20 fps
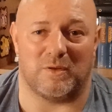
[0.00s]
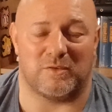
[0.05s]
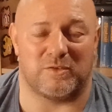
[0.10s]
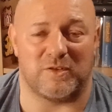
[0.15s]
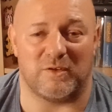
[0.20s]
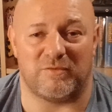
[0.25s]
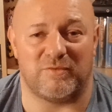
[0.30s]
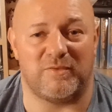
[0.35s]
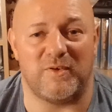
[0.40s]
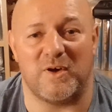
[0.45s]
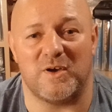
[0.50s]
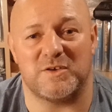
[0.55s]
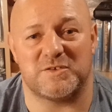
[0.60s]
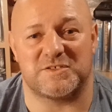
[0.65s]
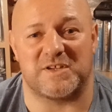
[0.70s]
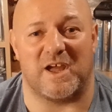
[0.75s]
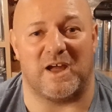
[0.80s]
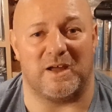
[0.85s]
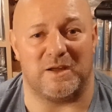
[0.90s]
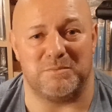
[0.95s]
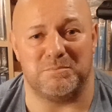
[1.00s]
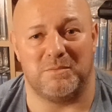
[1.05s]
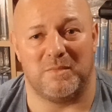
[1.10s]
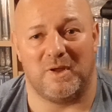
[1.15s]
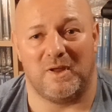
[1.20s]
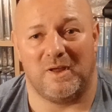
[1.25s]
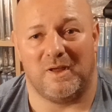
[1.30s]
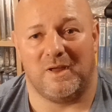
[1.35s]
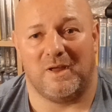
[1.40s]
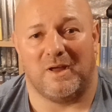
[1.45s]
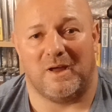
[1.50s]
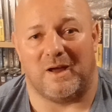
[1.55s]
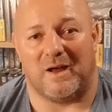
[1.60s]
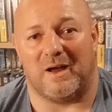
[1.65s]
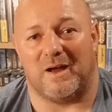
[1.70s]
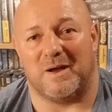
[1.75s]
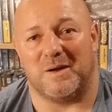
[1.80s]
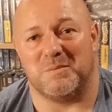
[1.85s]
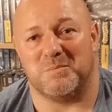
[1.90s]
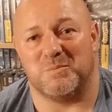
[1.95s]
the first game,
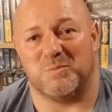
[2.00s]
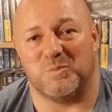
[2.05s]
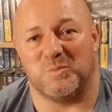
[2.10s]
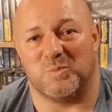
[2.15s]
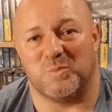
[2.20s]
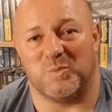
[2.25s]
um,